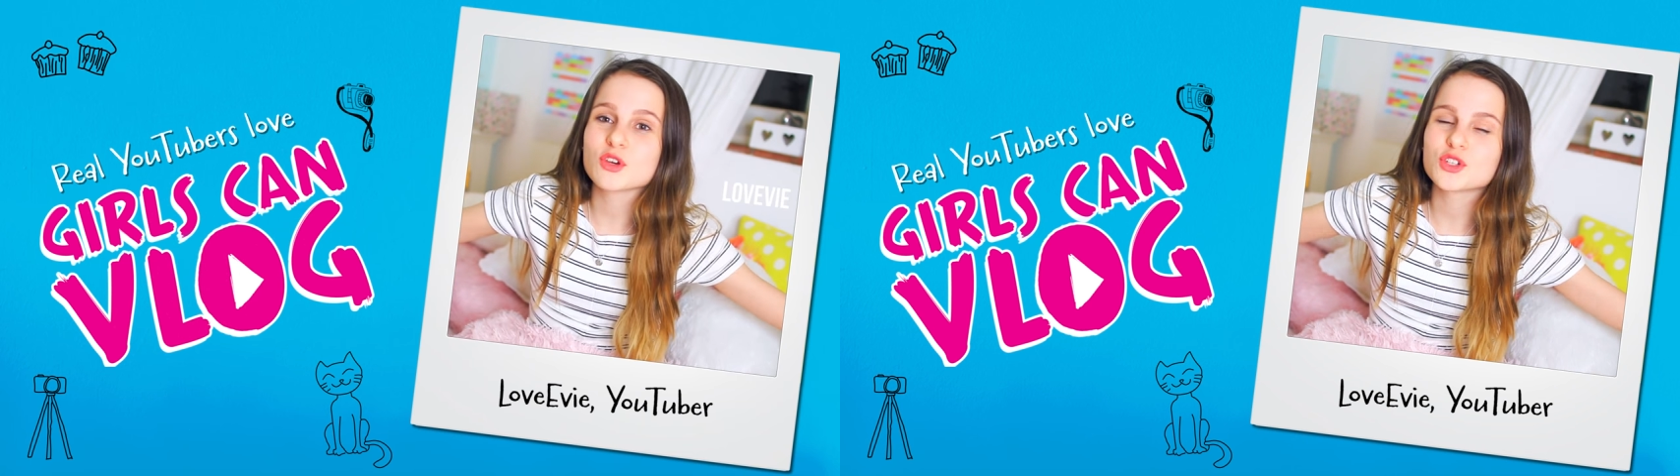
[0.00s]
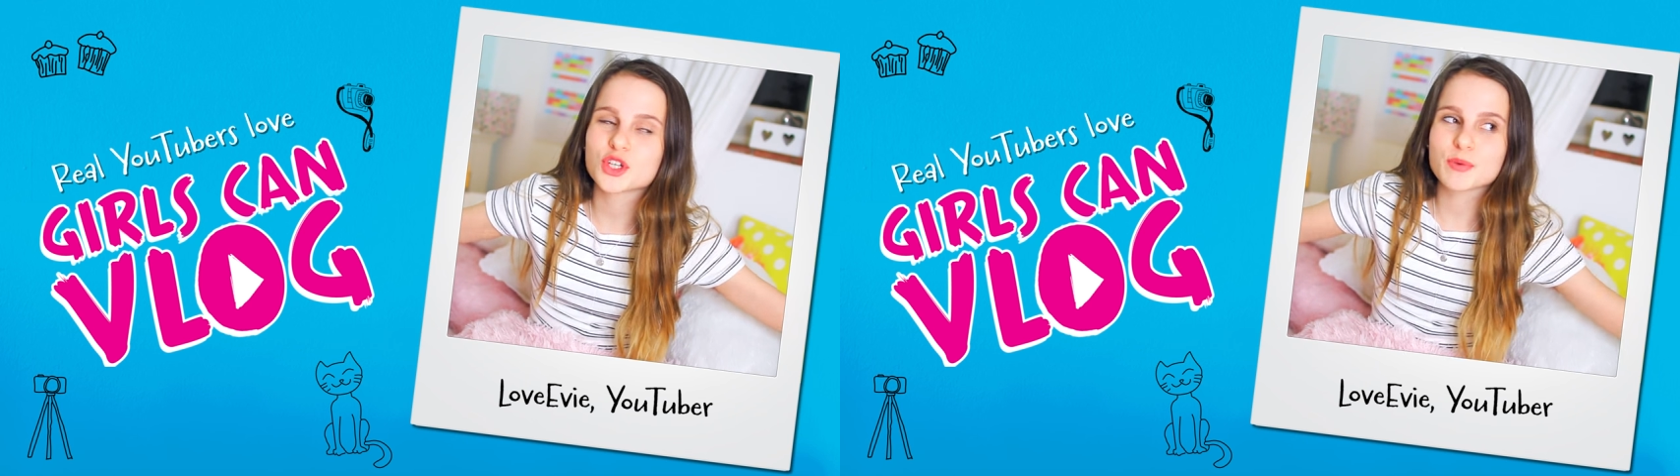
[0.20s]

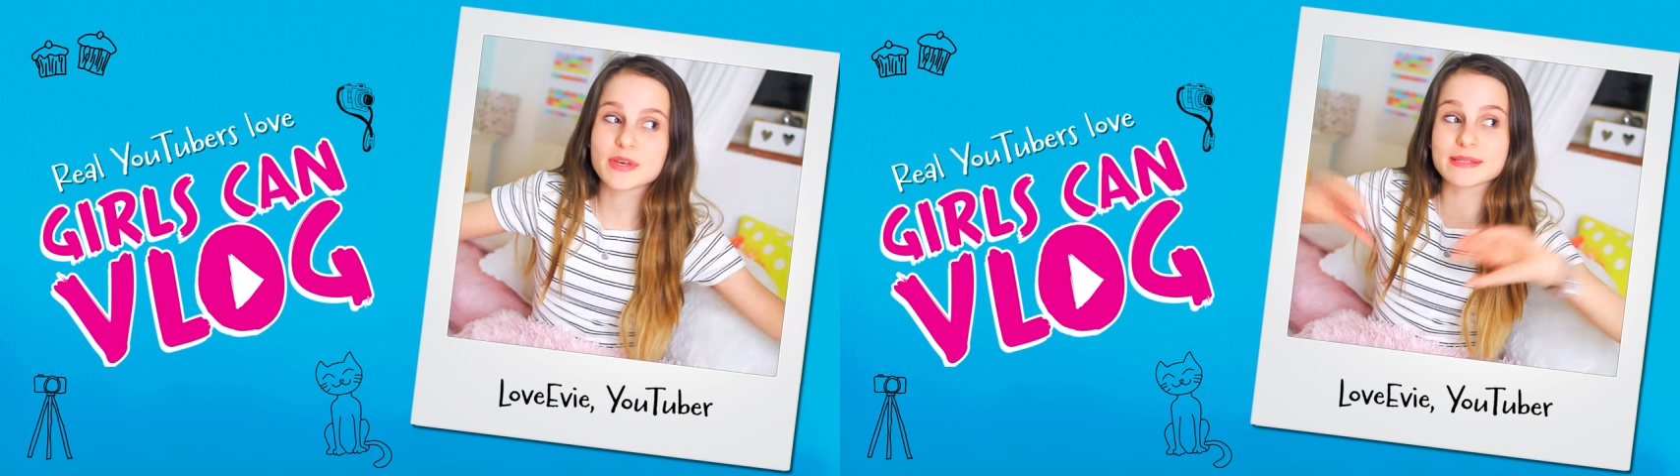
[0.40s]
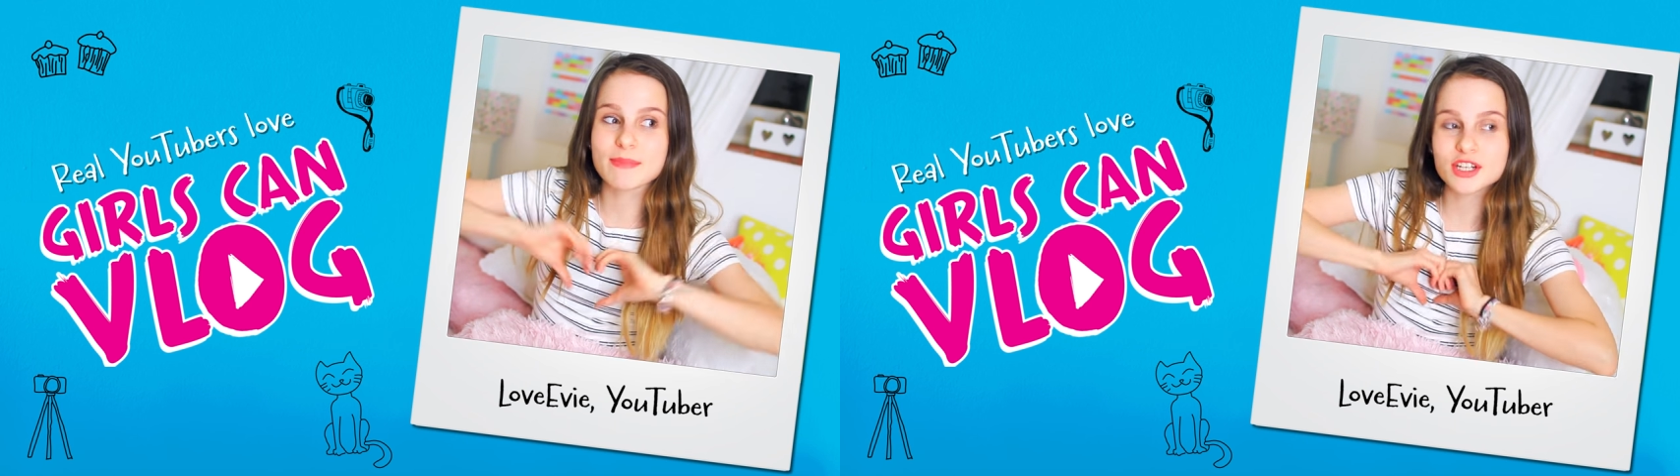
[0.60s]
YouTube
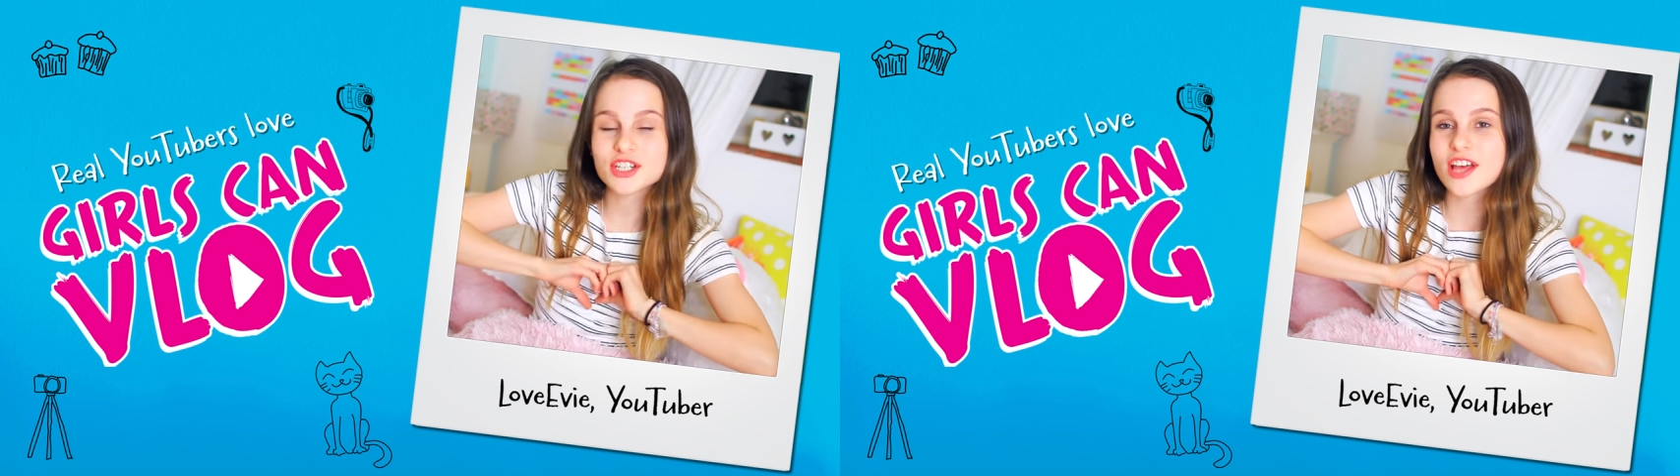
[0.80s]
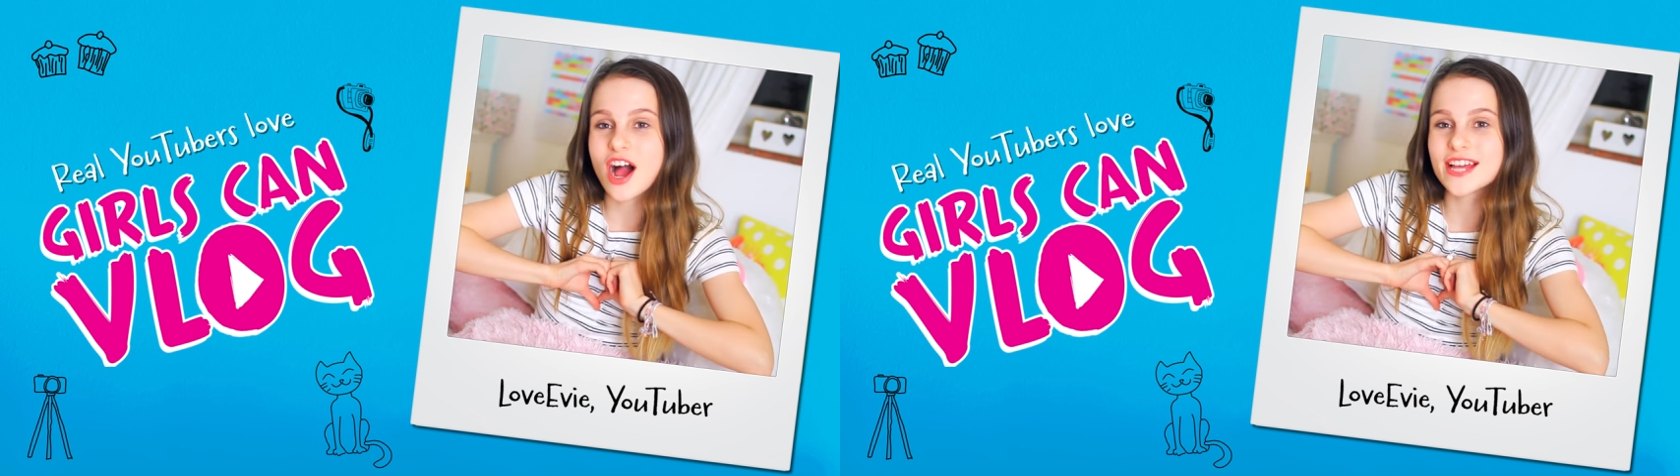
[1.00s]
as
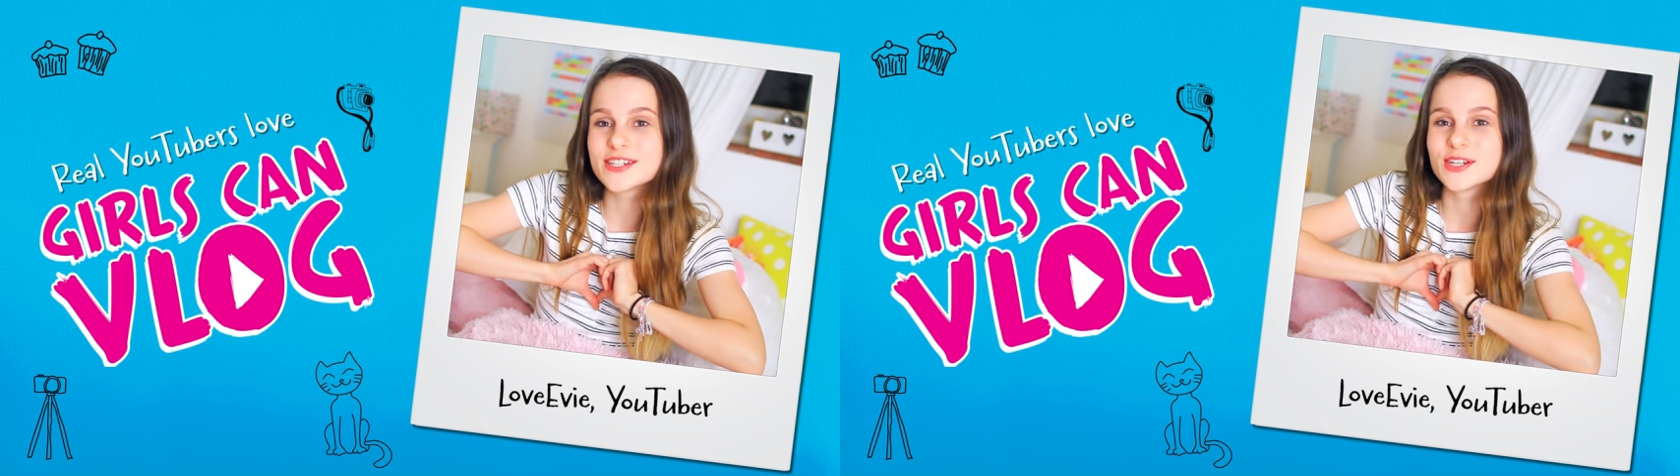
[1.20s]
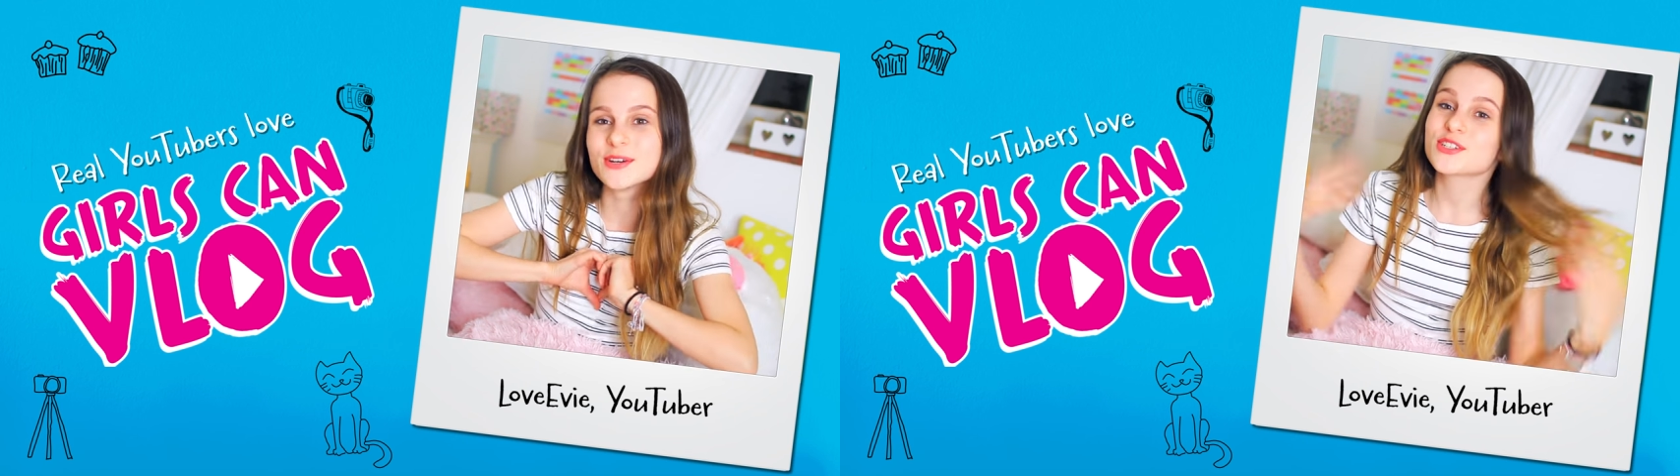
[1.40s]
much as I
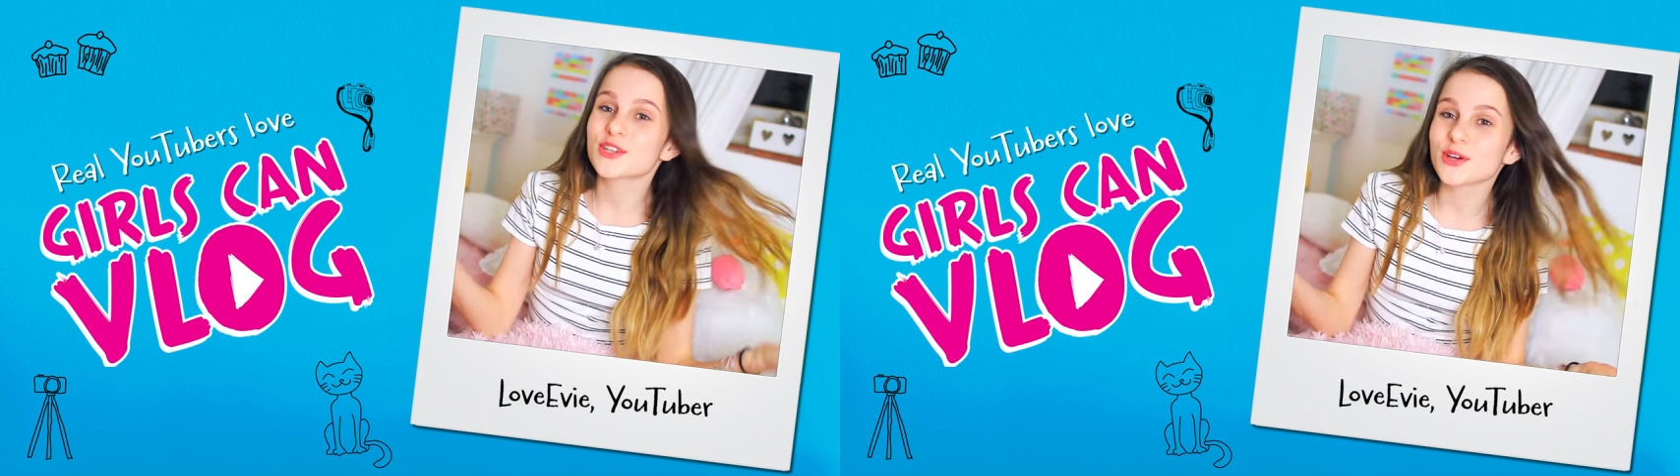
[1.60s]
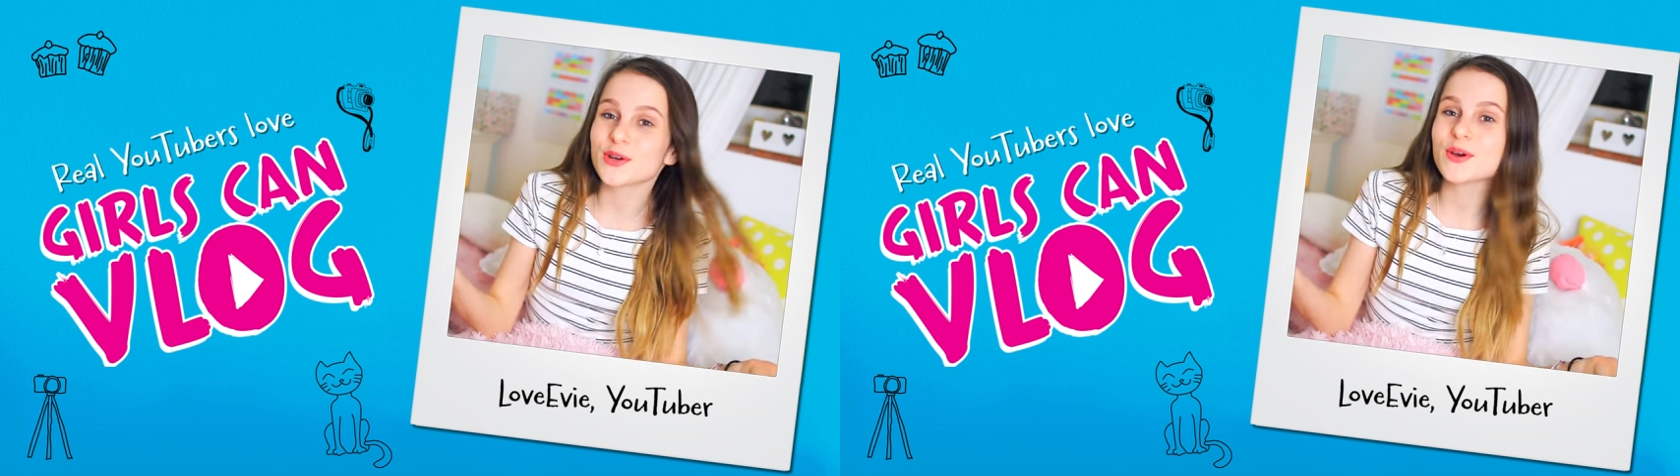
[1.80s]
do
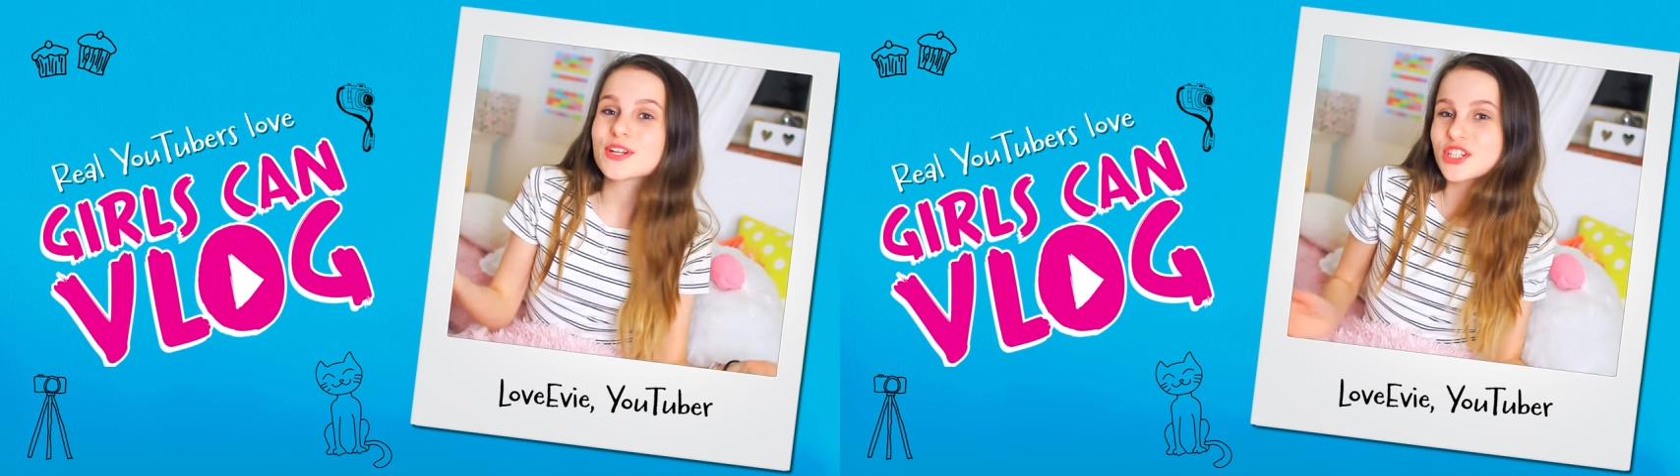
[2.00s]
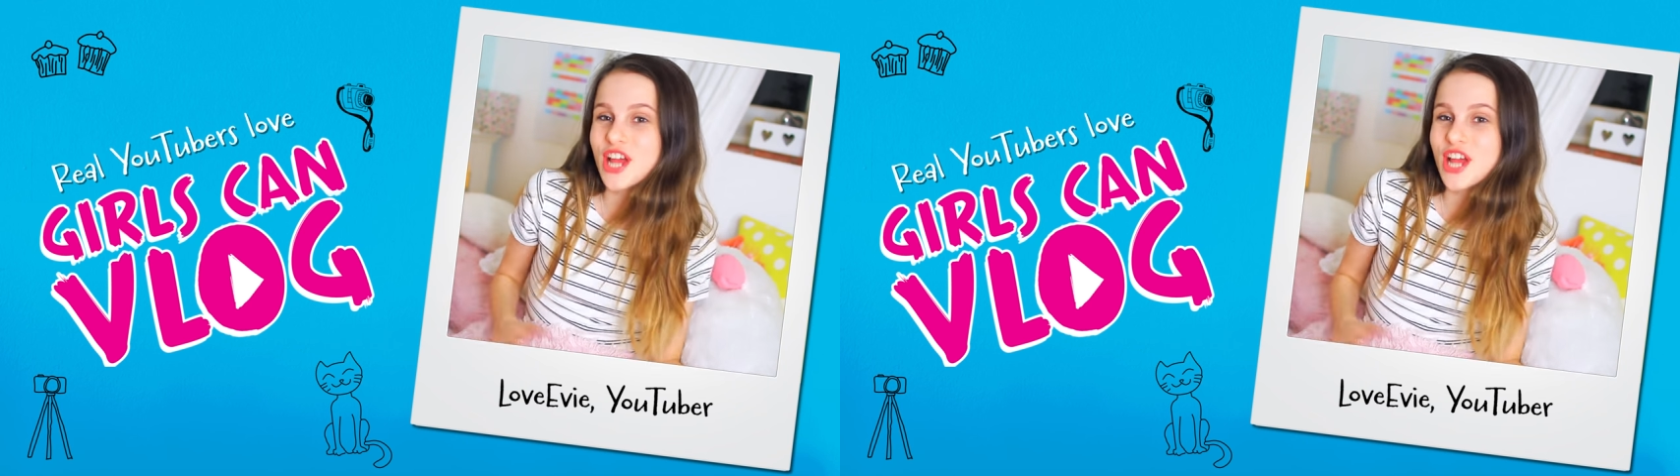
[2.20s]
to